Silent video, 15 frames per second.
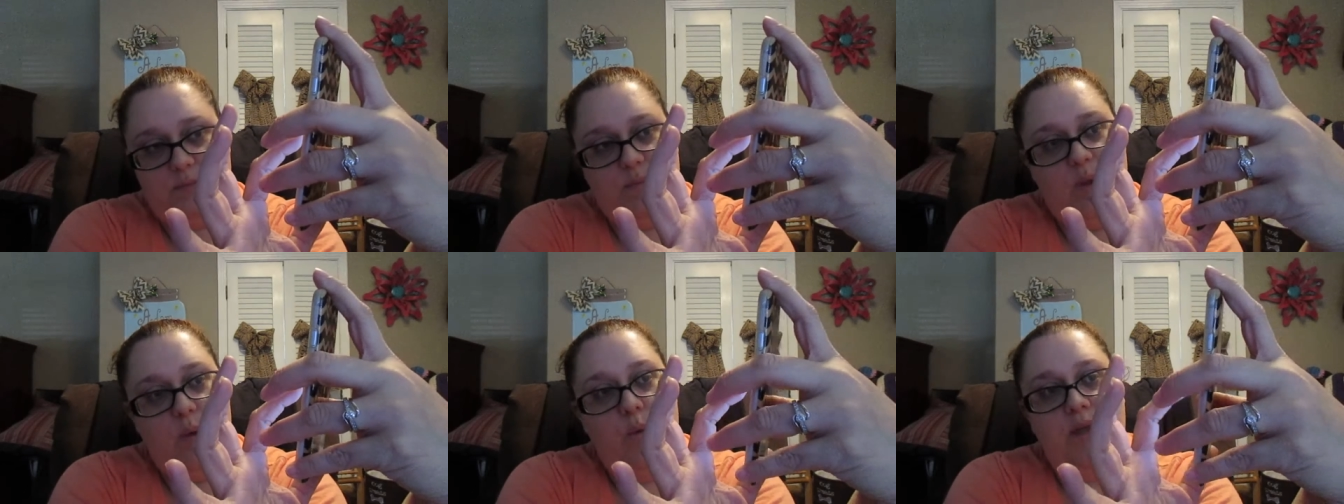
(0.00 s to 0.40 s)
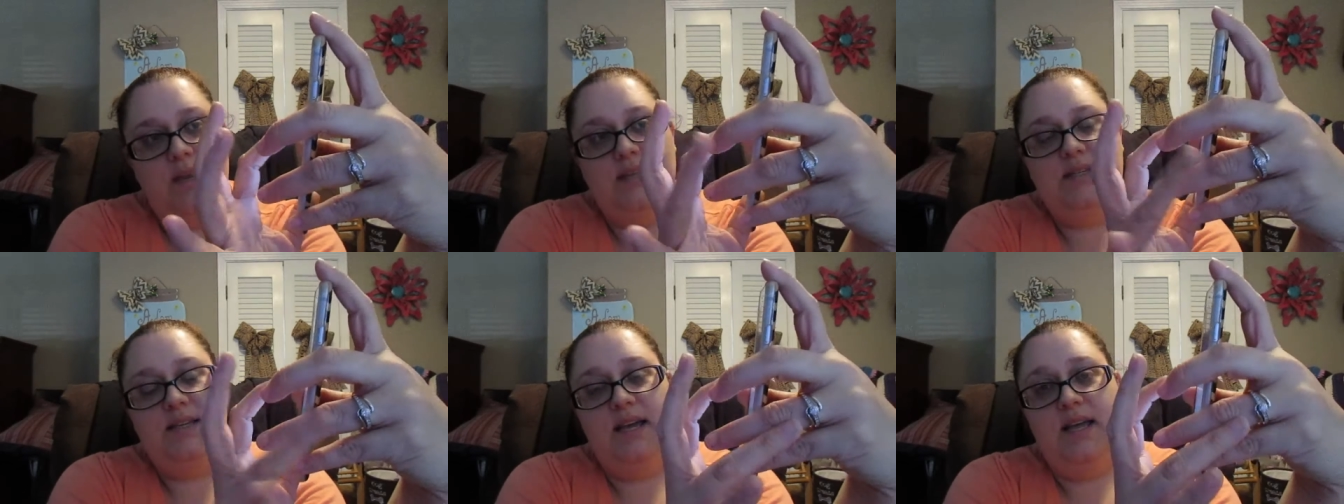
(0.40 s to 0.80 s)
what
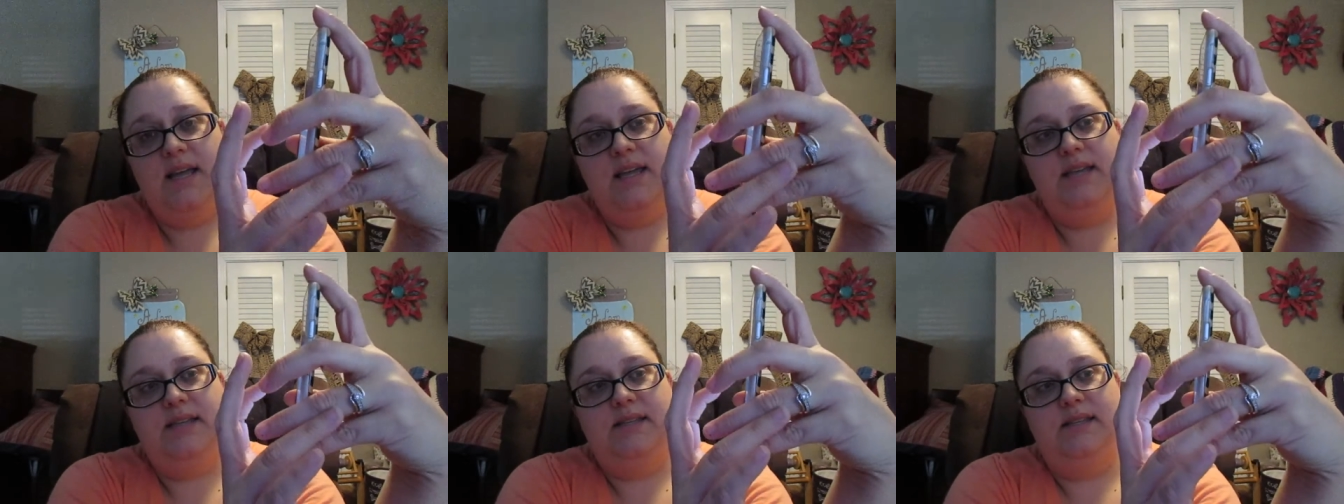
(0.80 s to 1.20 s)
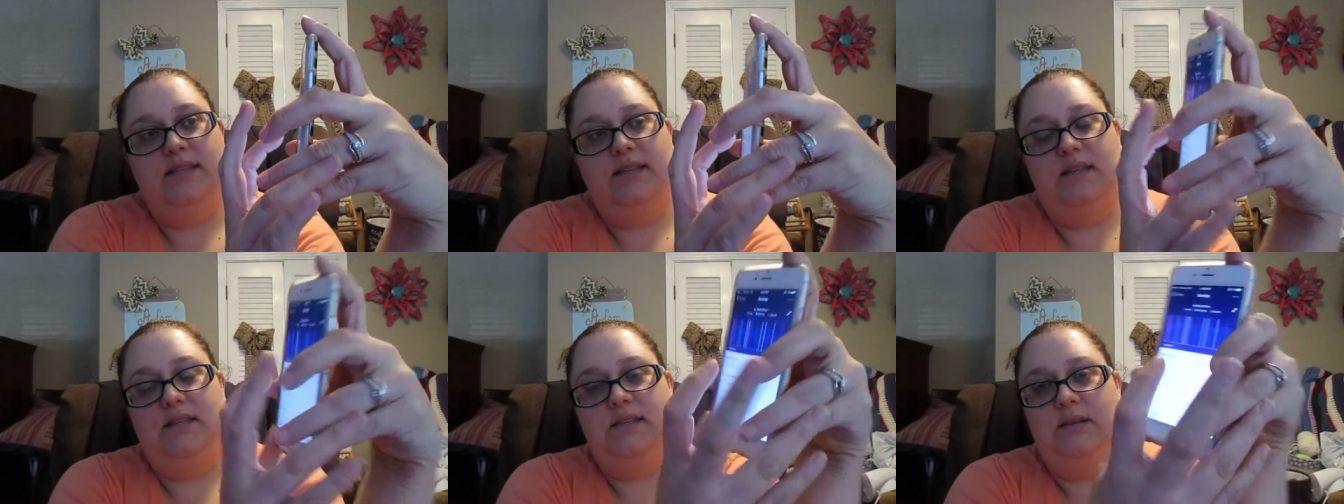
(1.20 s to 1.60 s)
it does is
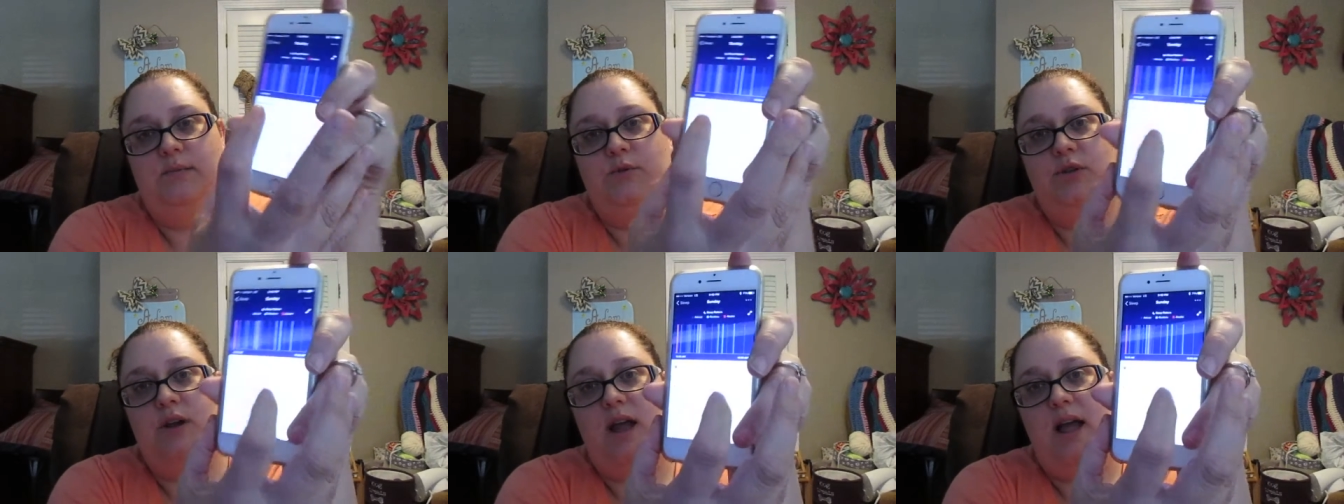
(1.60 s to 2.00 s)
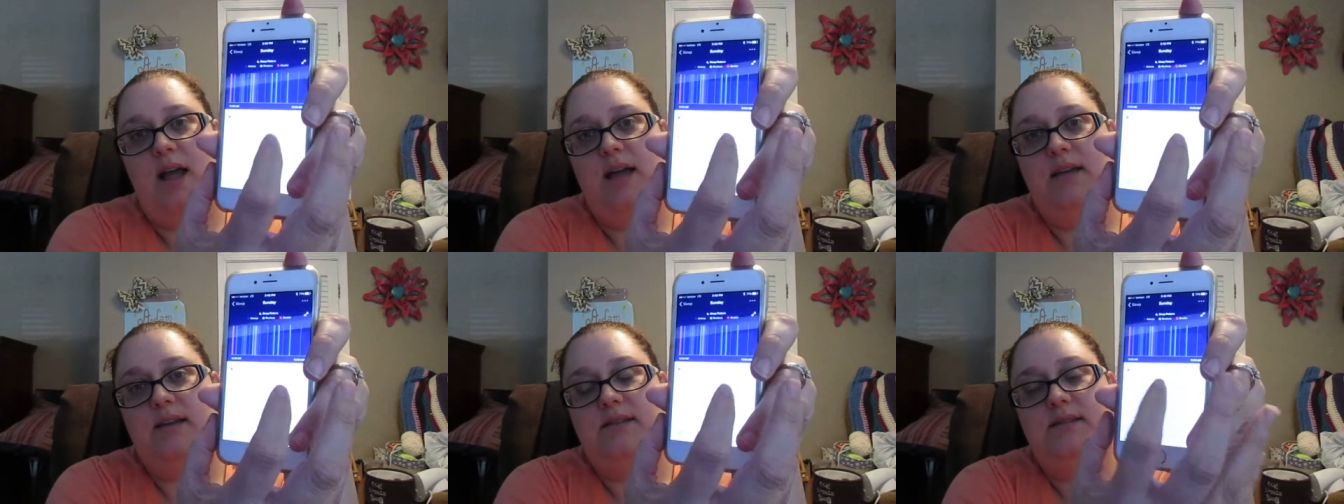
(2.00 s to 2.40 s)
it
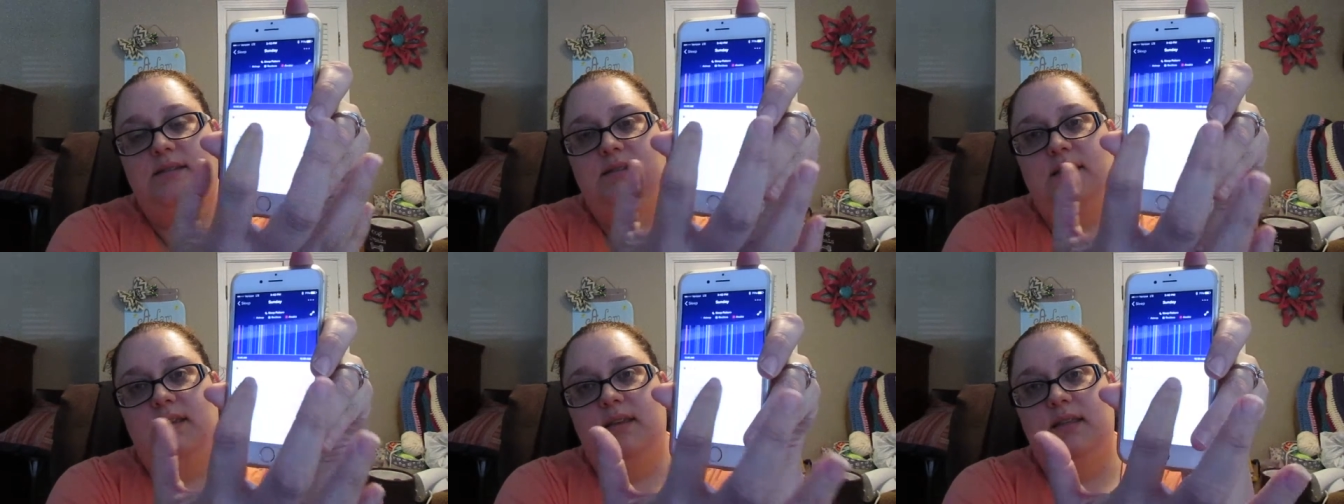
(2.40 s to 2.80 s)
subtracts,